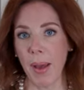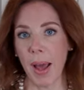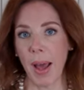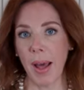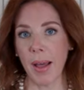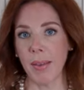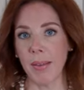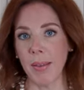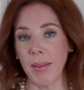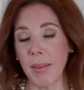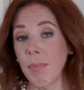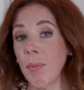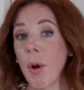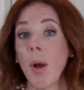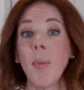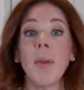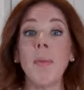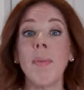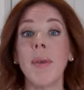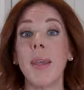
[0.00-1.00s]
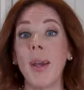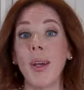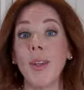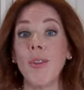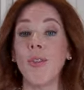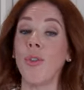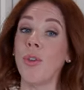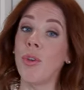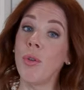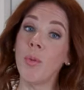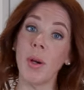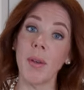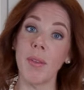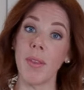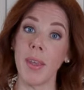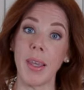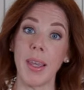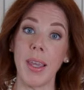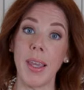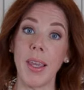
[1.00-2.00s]
paths, it's probably because you are
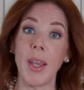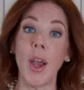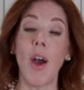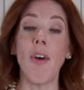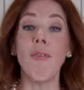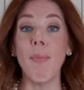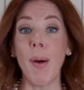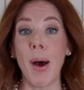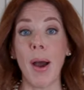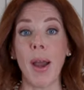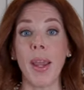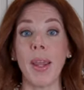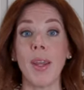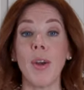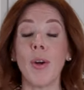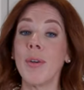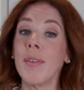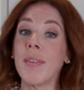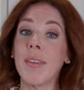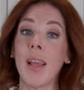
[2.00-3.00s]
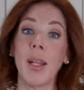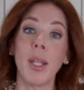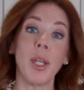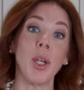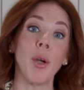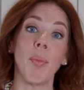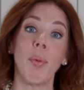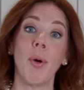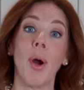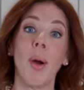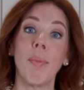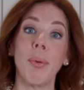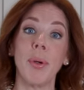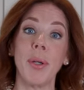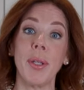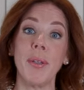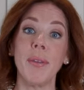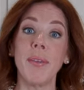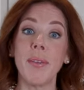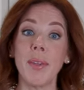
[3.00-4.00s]
thinking of buying or selling a
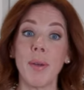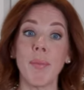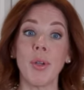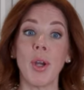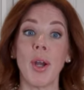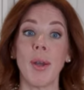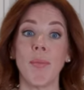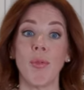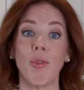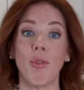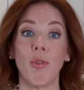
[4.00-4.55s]
property sometime